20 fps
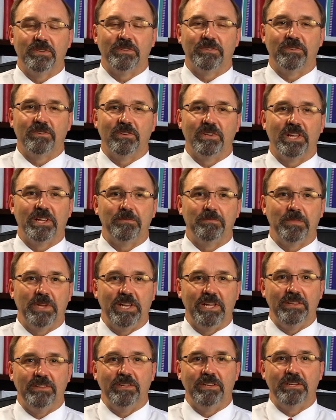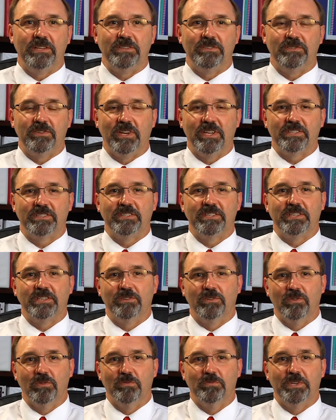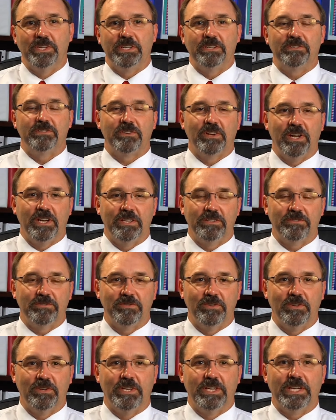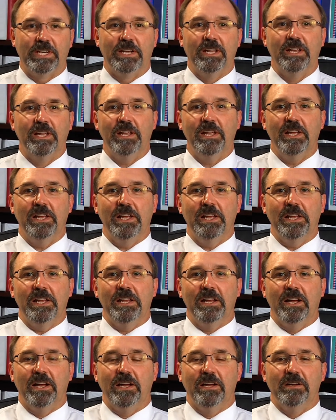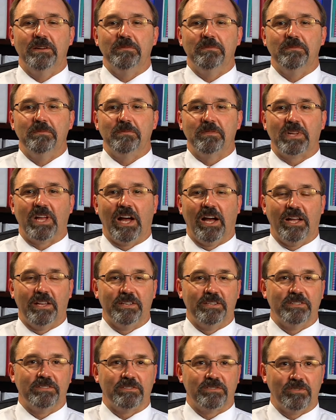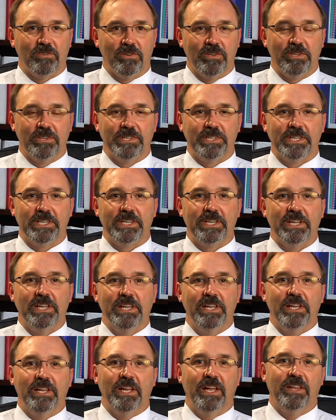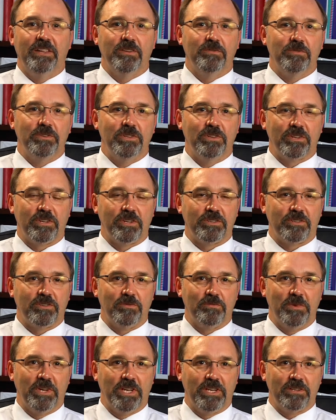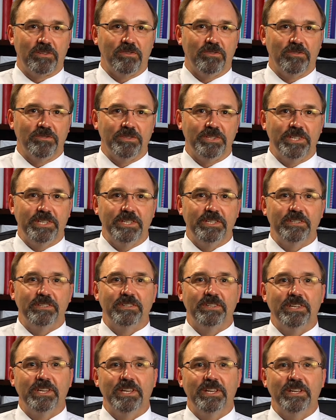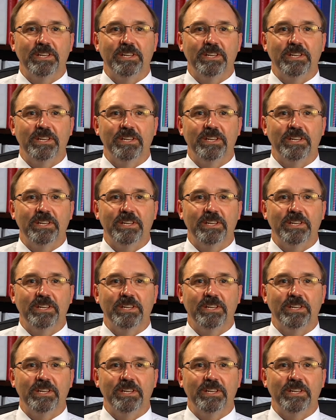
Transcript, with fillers: with are like bathing, dressing, grooming, transferring, um, continence, toileting, and then we look at their medical needs.